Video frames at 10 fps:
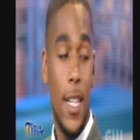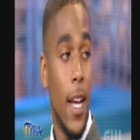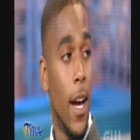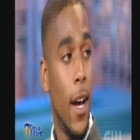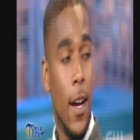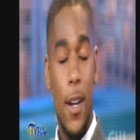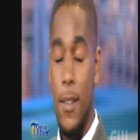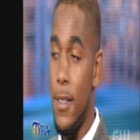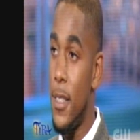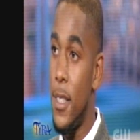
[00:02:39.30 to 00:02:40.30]
Nah,
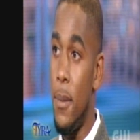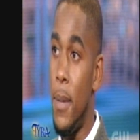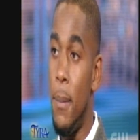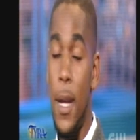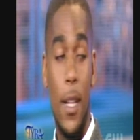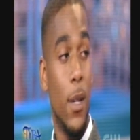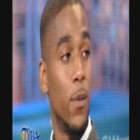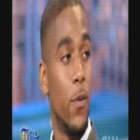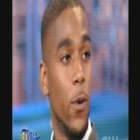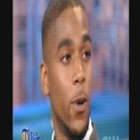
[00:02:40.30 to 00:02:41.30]
something I'm not
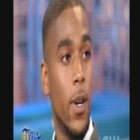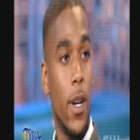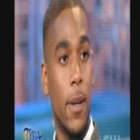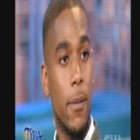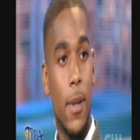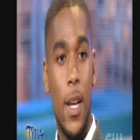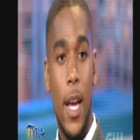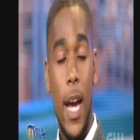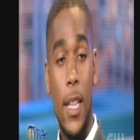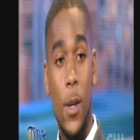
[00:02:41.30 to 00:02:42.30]
looking for.
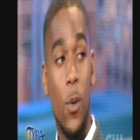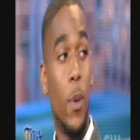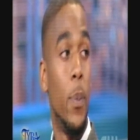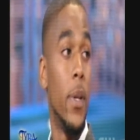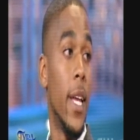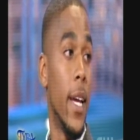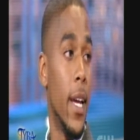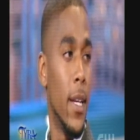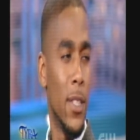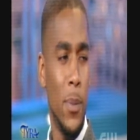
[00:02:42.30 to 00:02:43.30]
After a woman put their
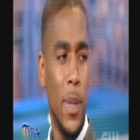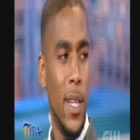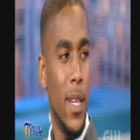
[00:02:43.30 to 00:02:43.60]
hands on